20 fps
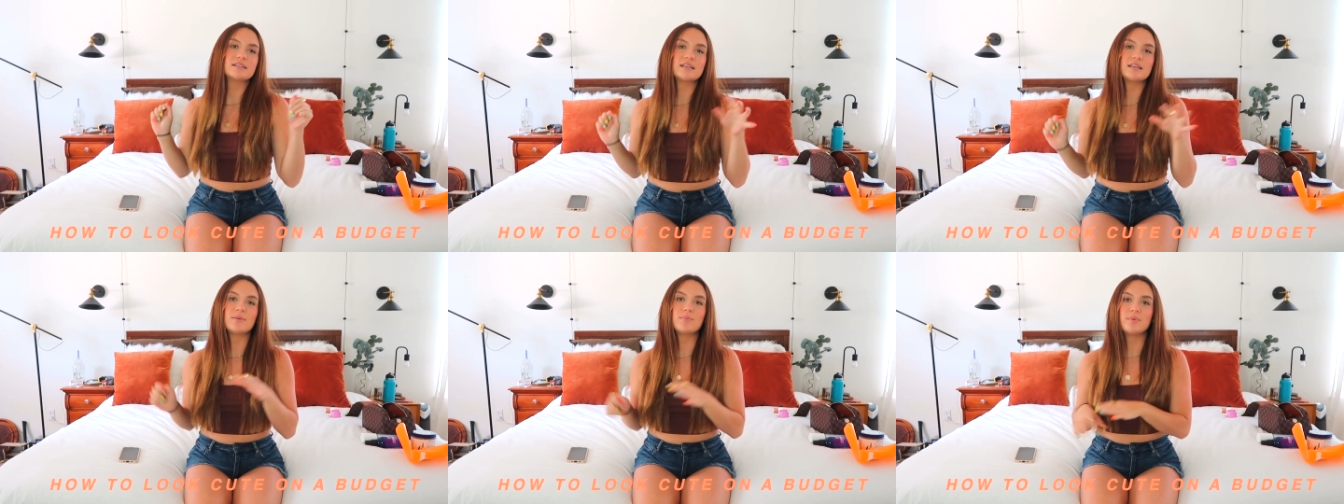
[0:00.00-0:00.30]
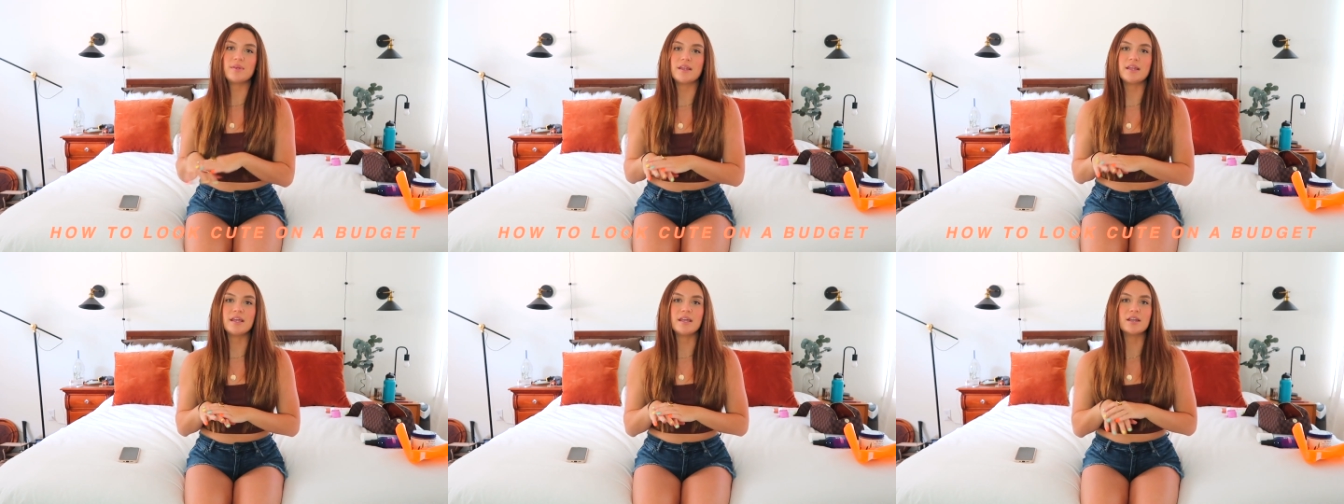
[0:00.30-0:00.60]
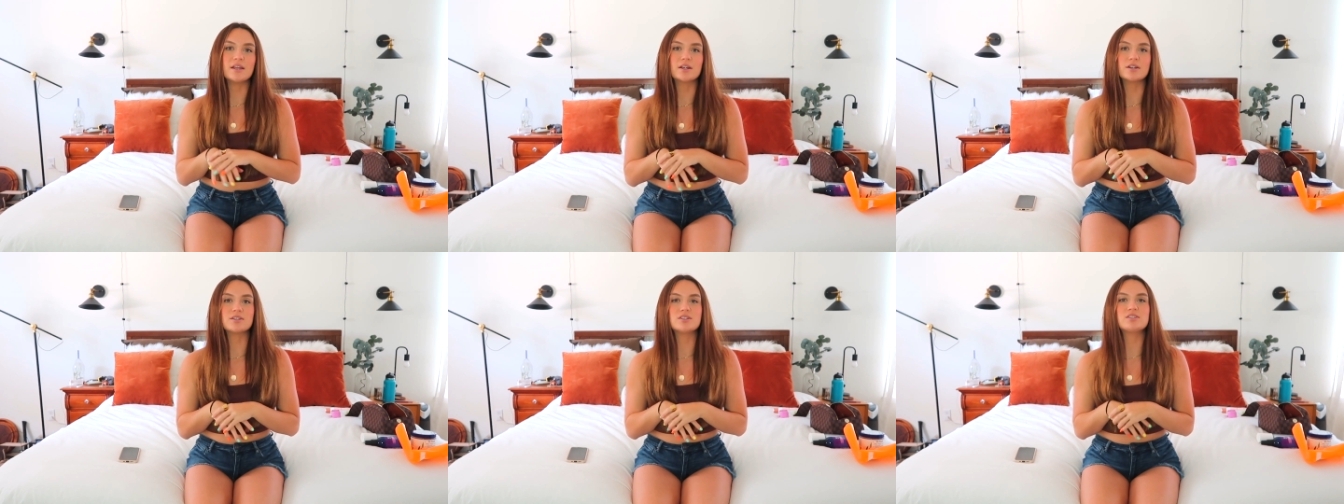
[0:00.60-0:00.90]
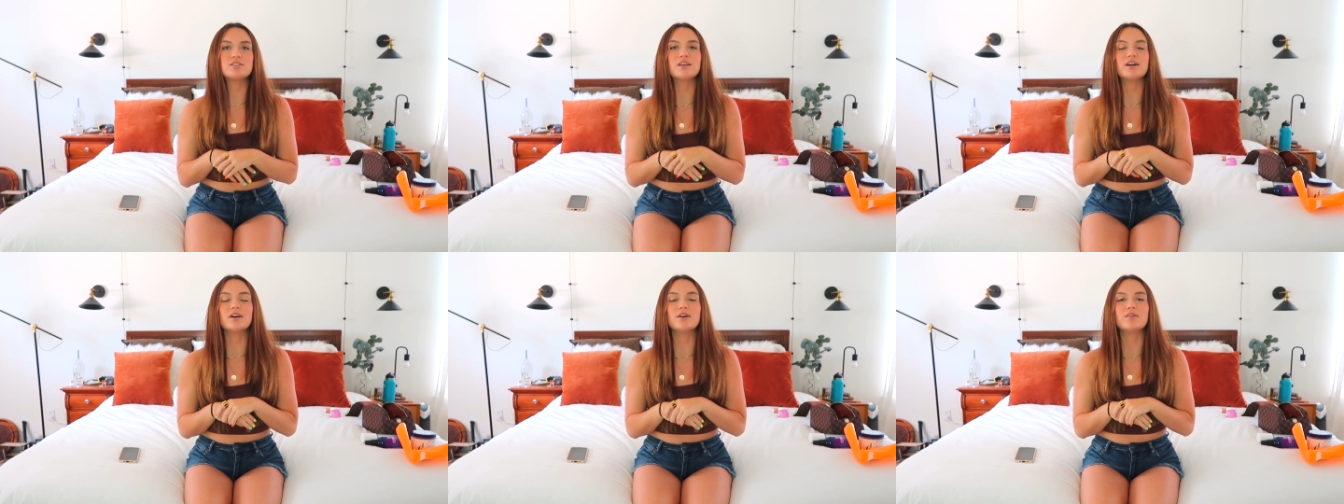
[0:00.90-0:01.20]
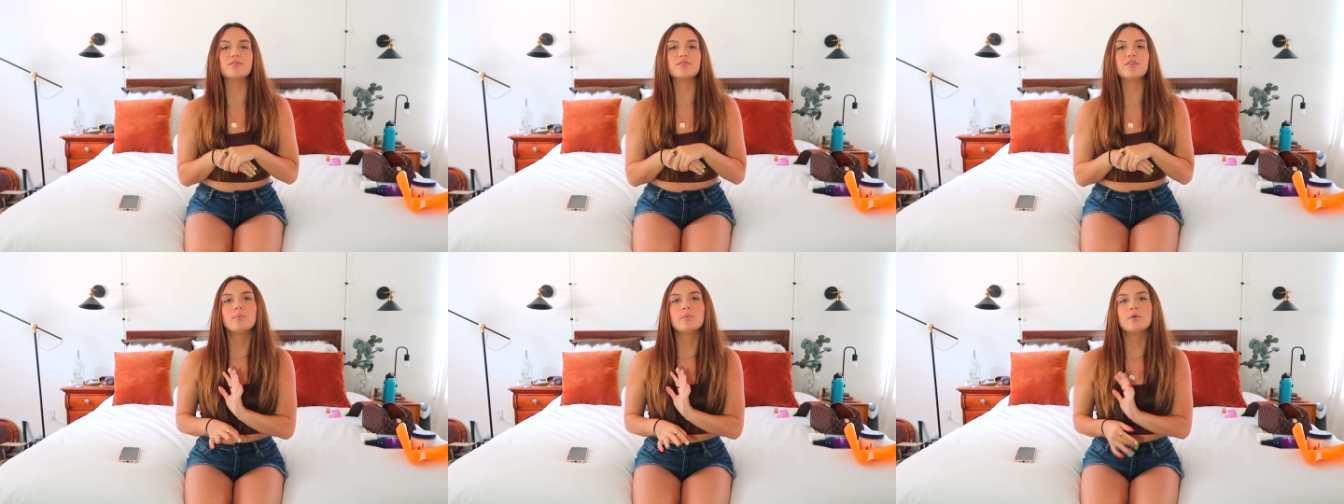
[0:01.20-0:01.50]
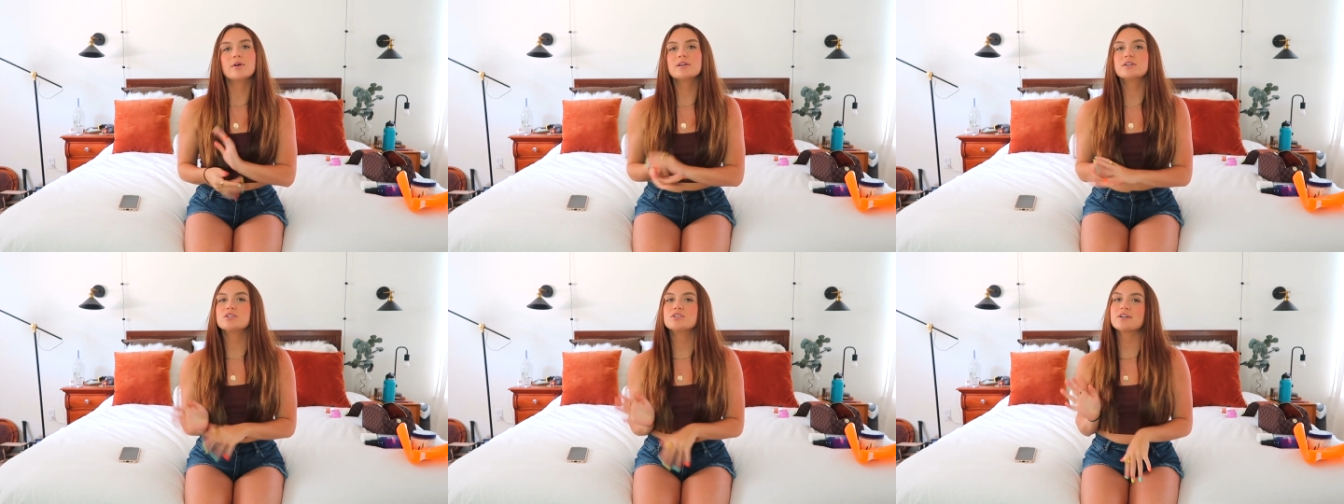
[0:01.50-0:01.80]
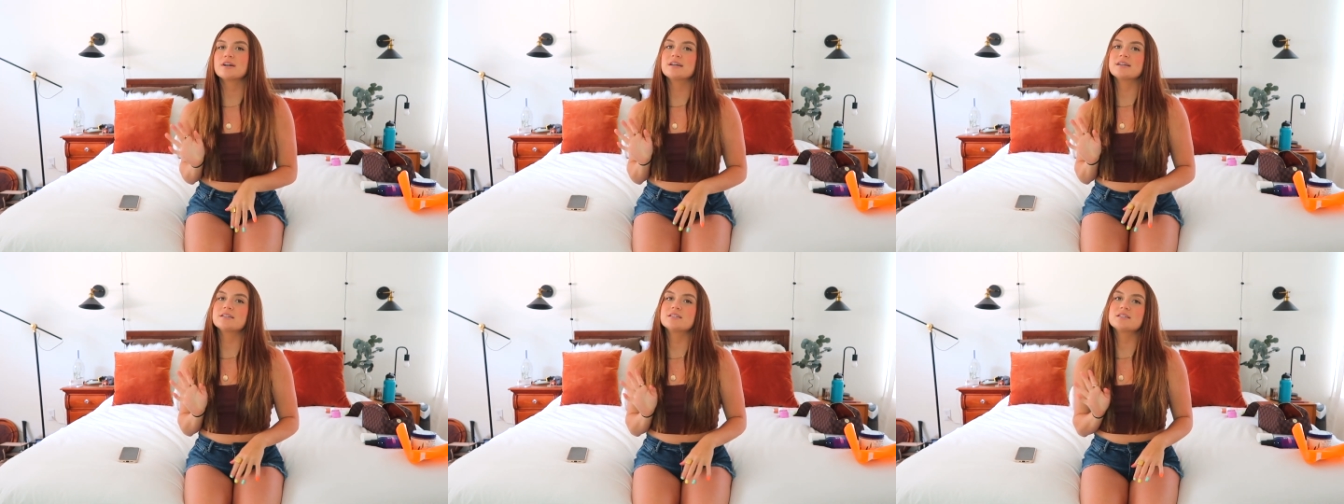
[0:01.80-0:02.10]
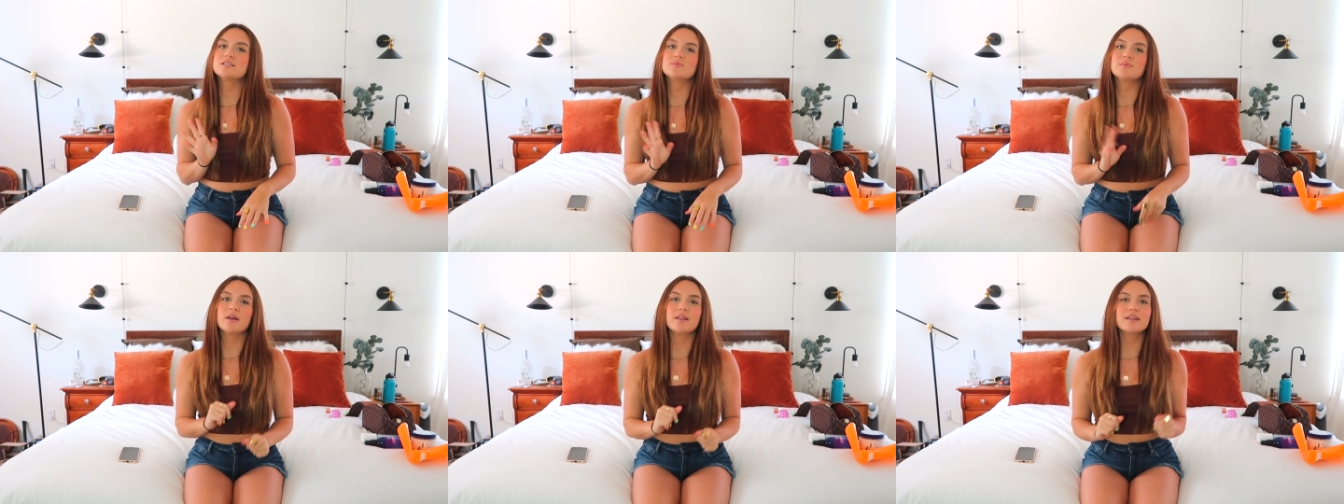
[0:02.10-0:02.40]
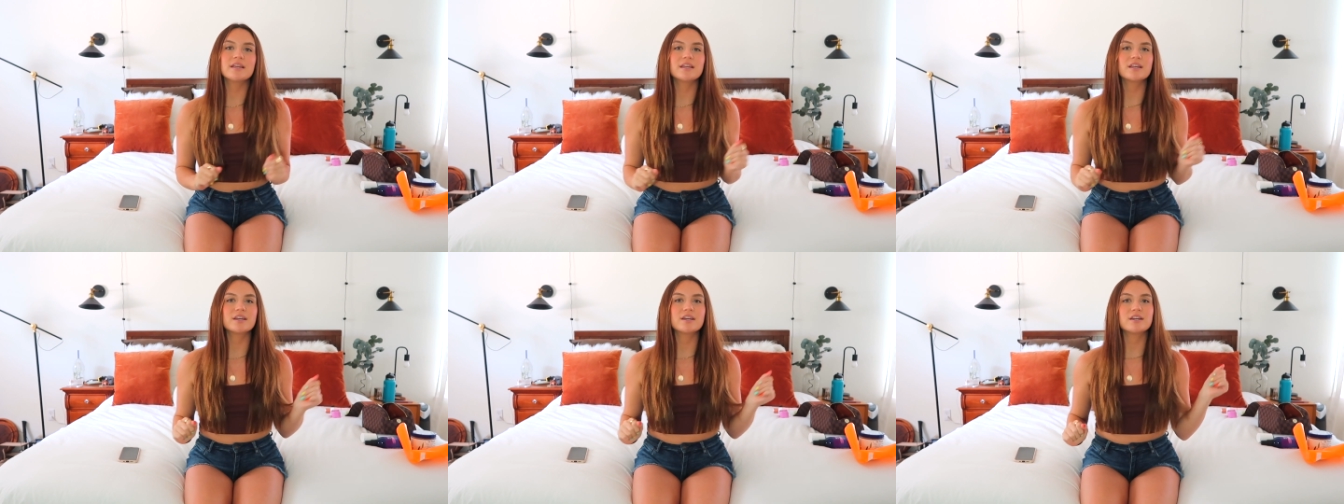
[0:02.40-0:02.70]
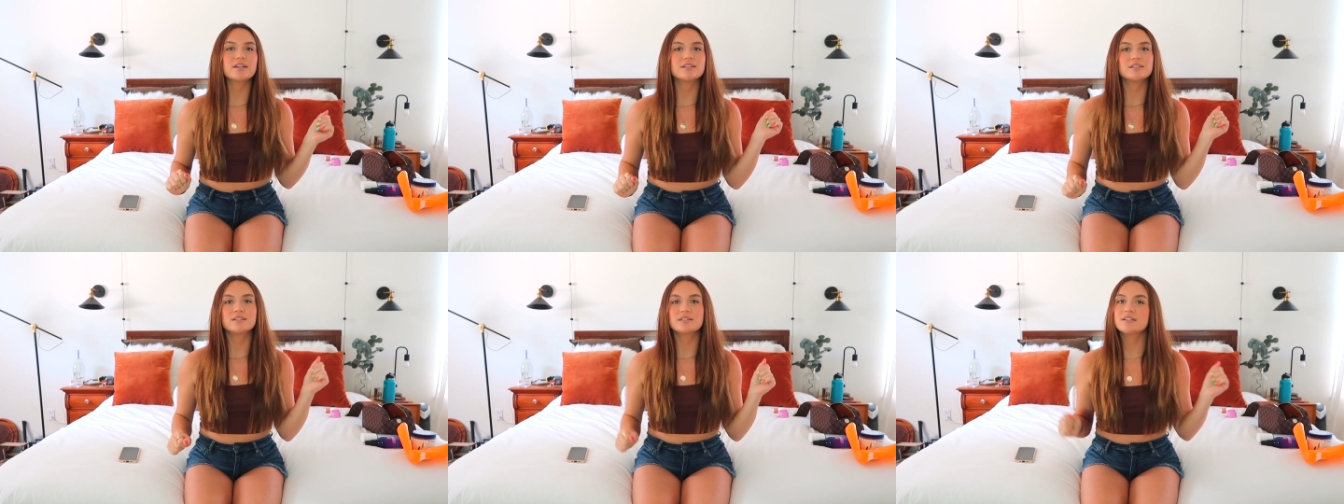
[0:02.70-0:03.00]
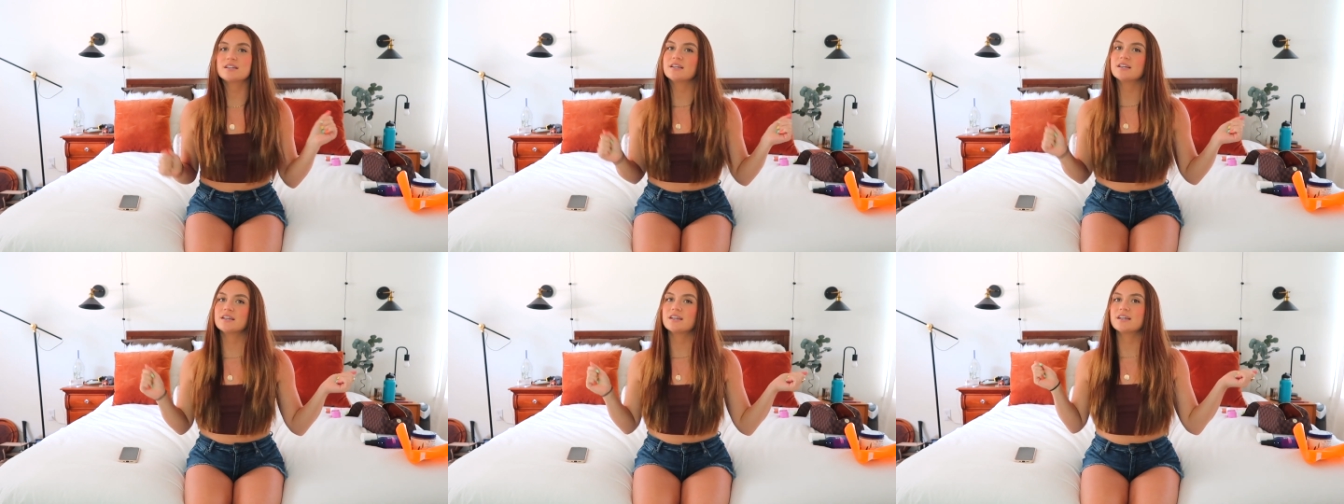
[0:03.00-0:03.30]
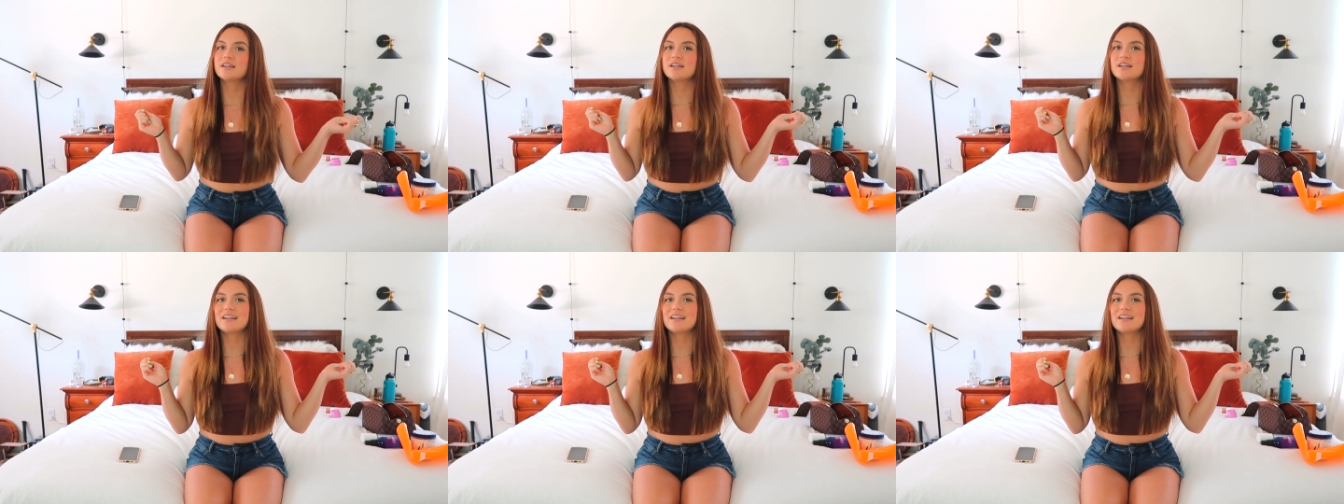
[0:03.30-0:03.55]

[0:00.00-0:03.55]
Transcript: keeping yourself moisturized, smelling good, looking good.